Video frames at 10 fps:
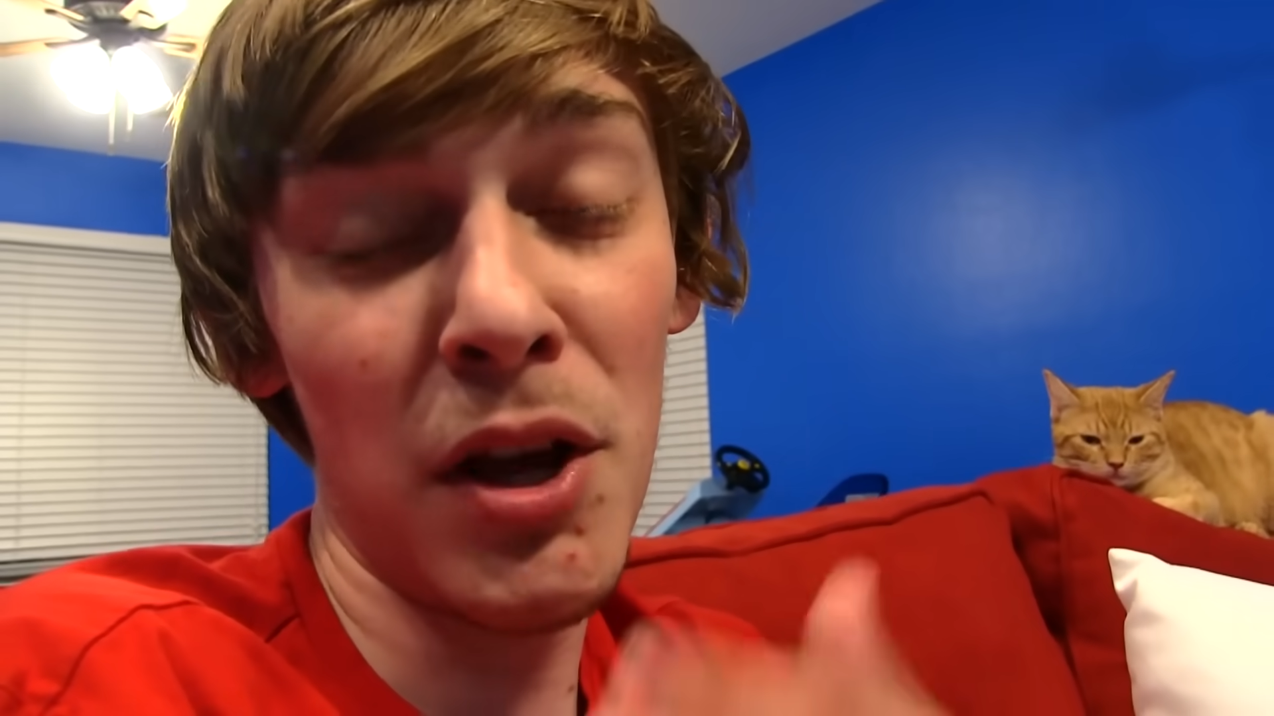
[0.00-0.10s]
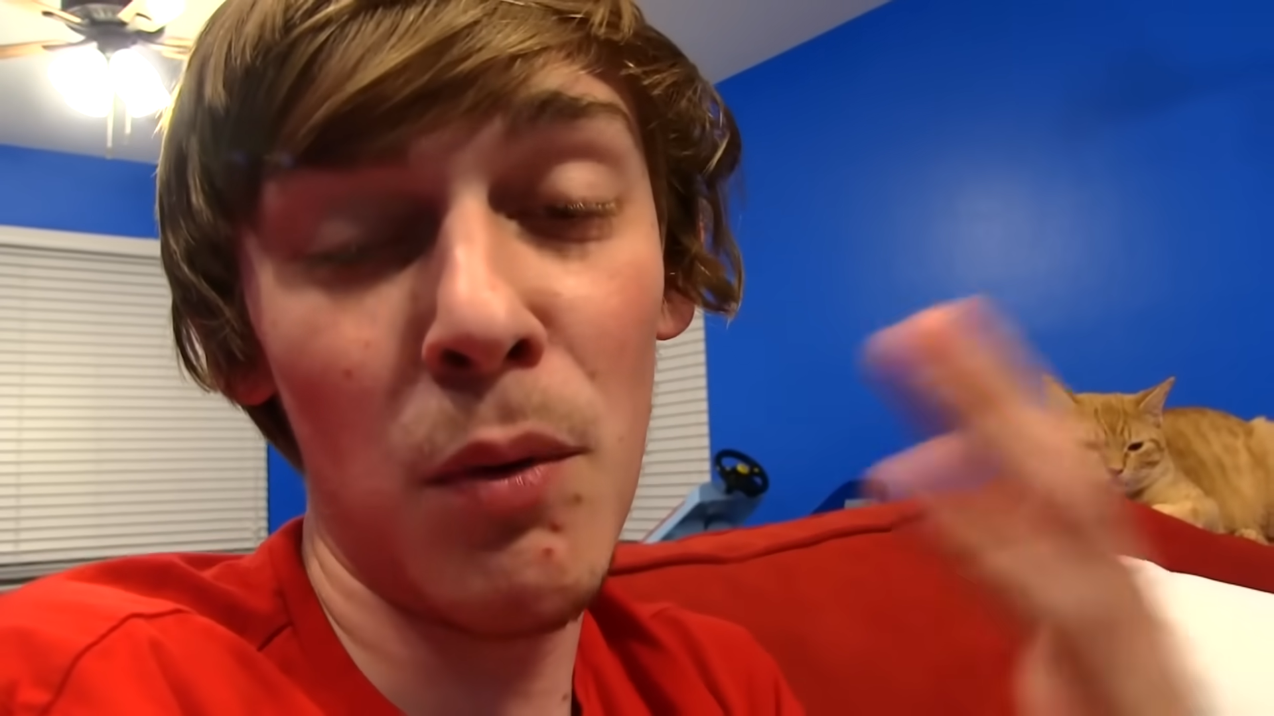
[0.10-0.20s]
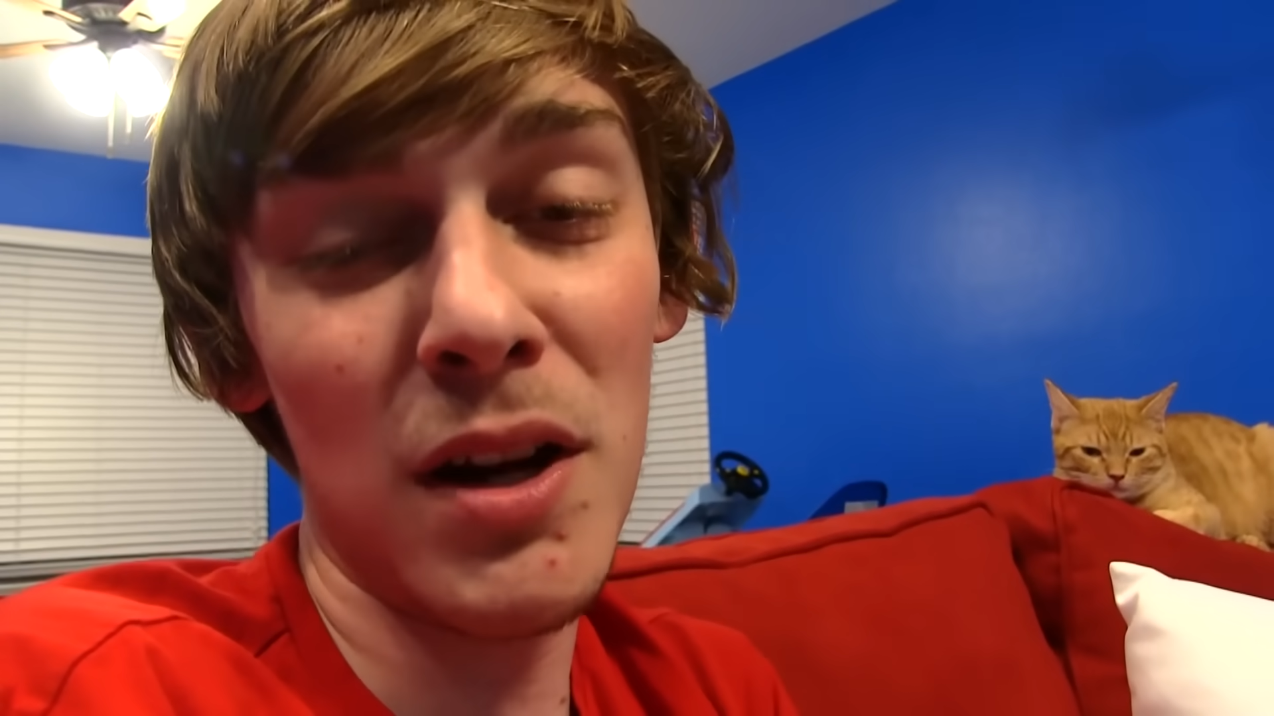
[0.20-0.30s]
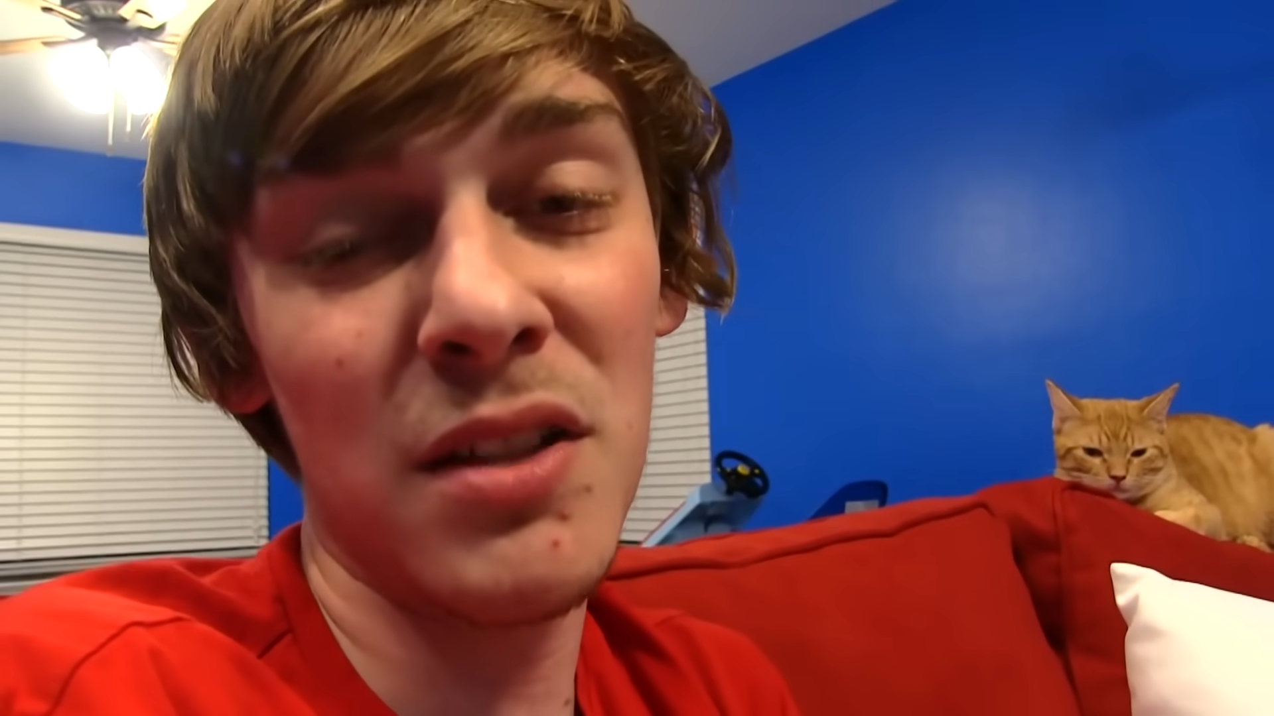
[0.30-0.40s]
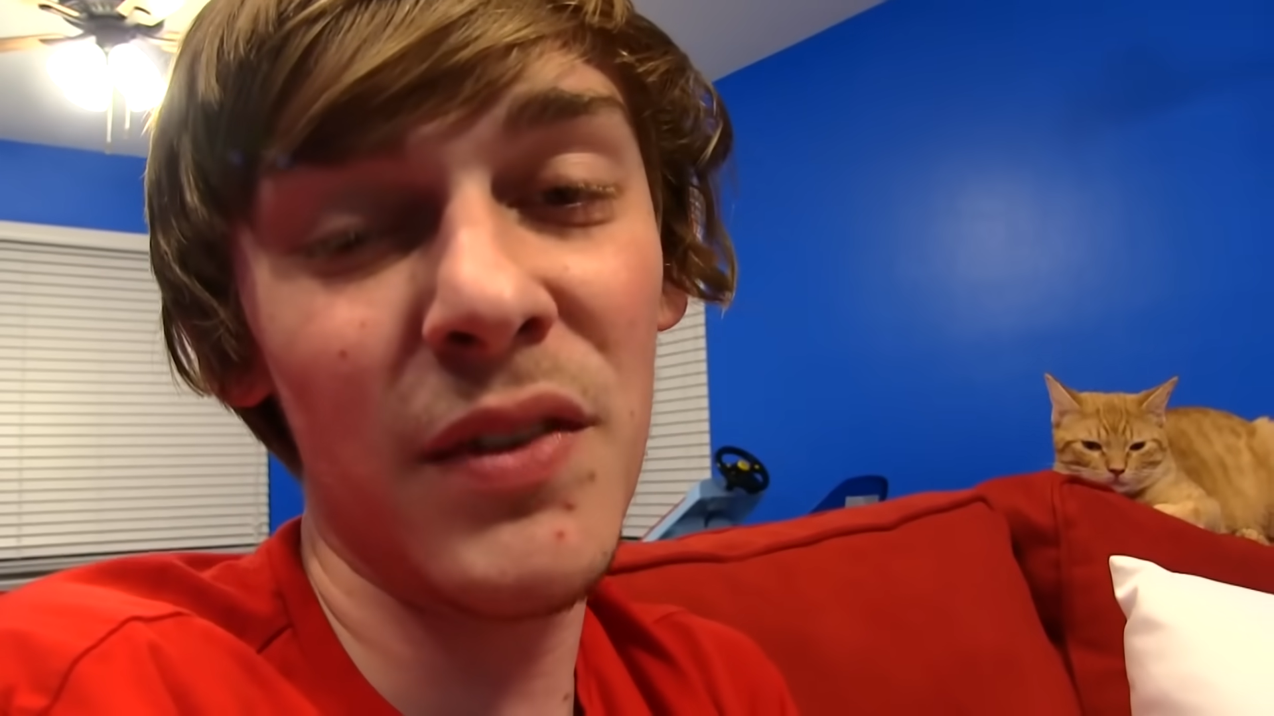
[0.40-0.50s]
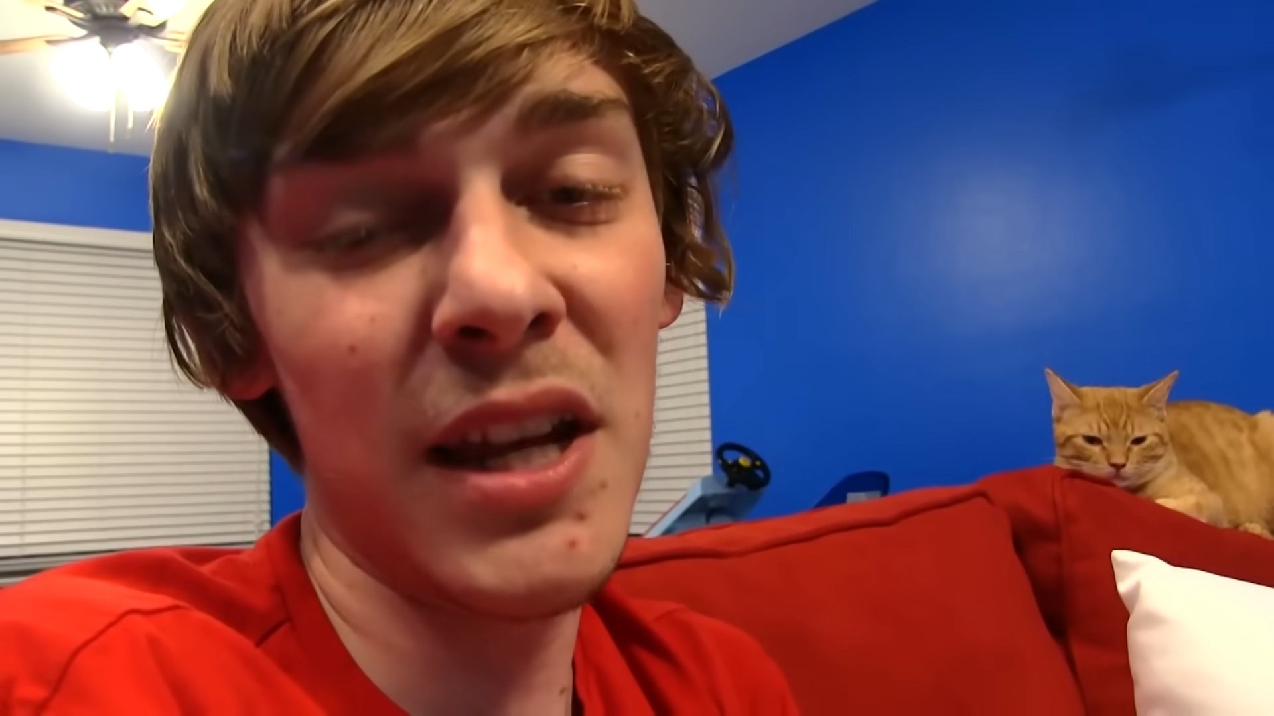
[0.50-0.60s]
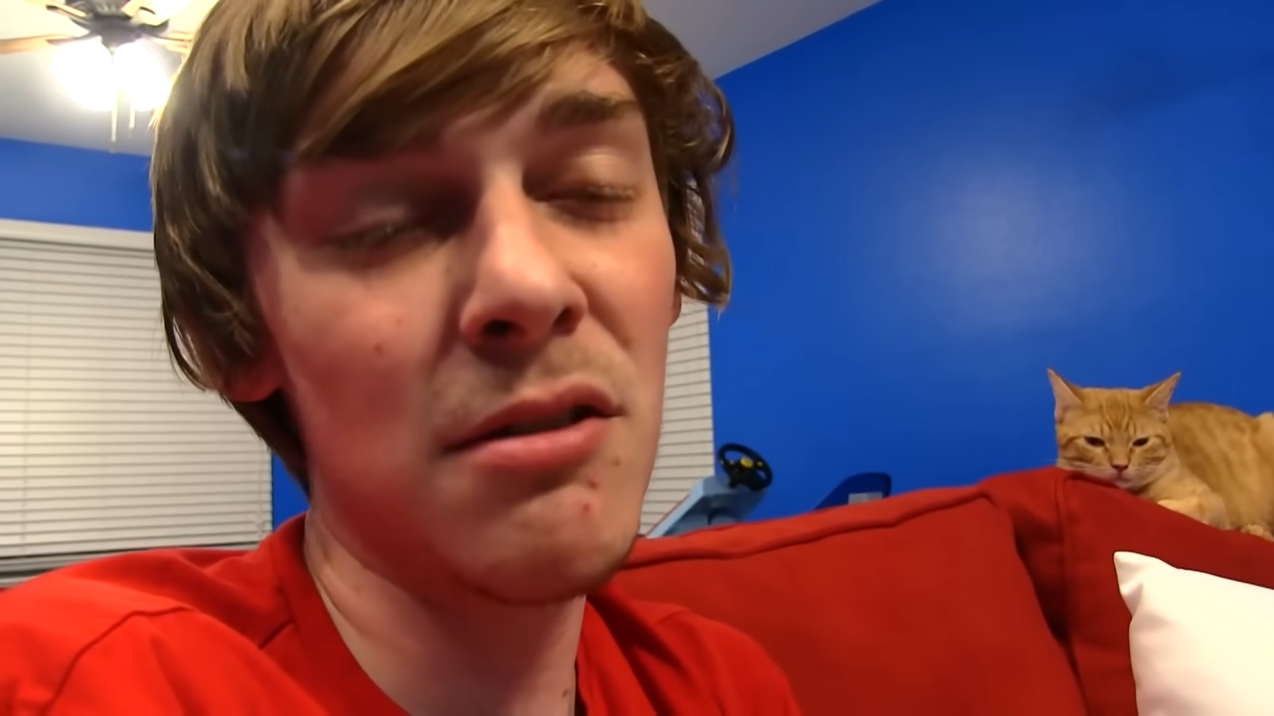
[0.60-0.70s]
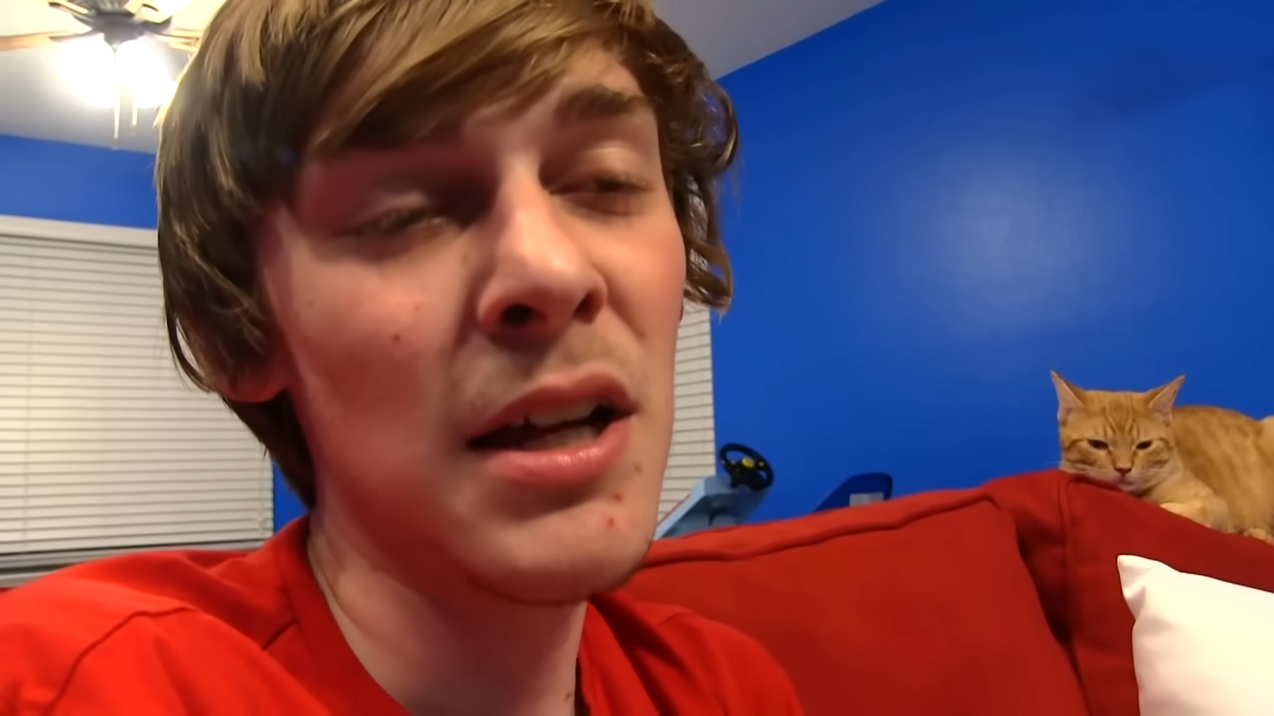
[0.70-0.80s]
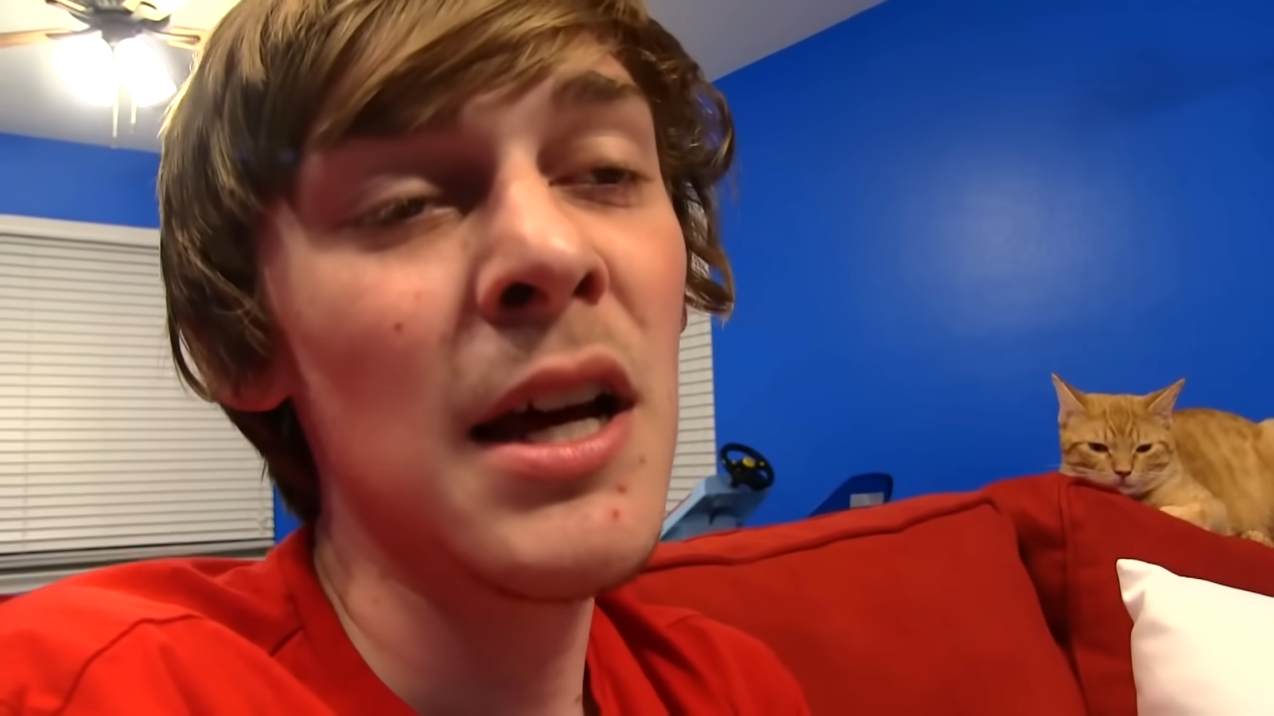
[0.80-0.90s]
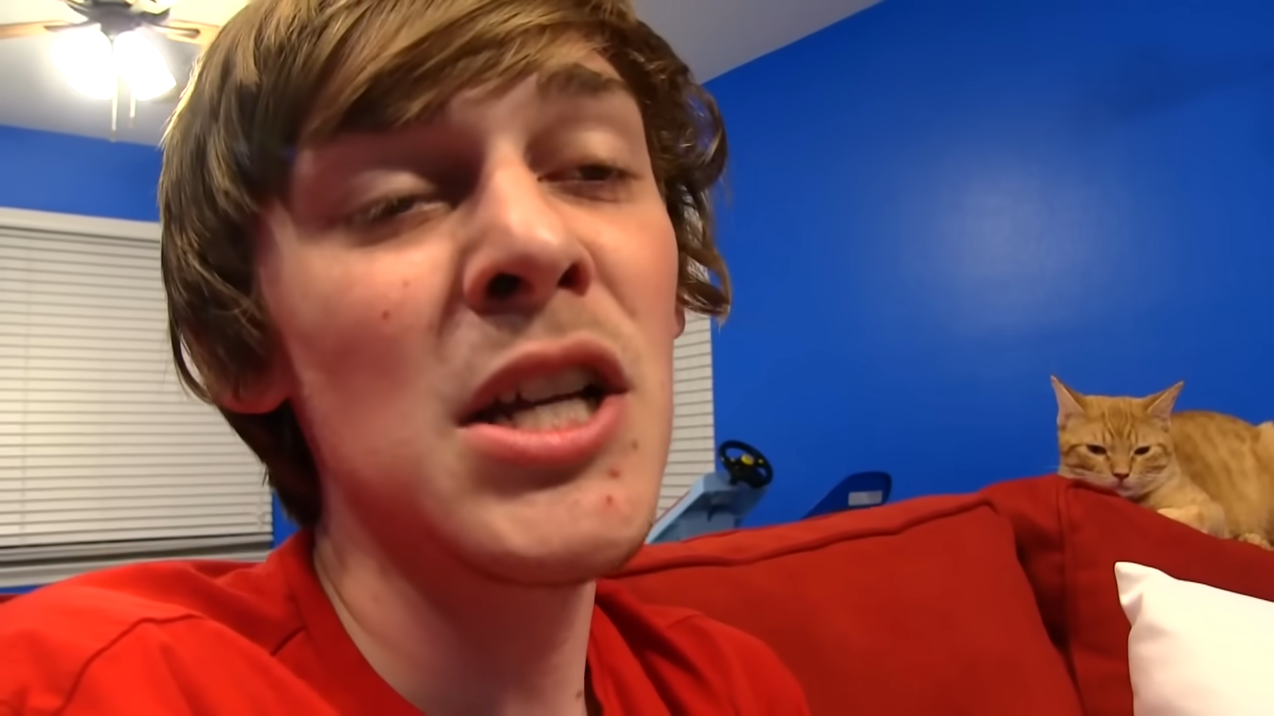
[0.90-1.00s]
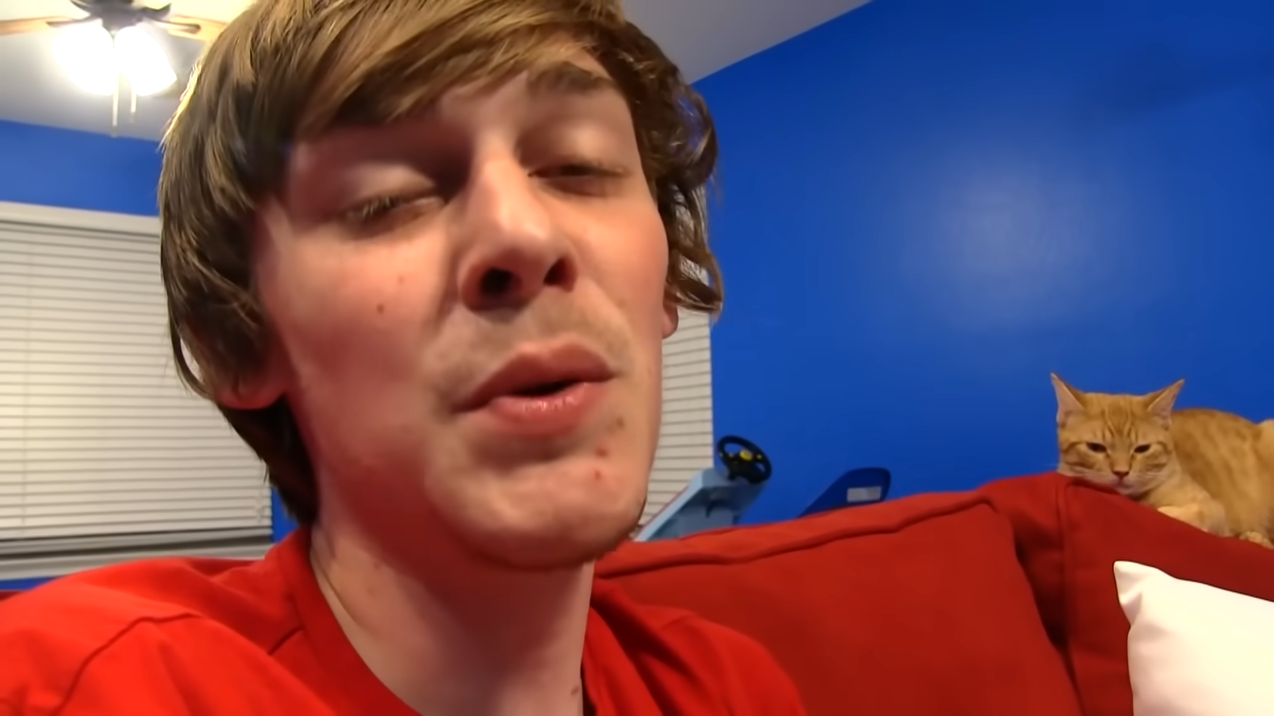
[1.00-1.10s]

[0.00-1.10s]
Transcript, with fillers: while you watch the videos.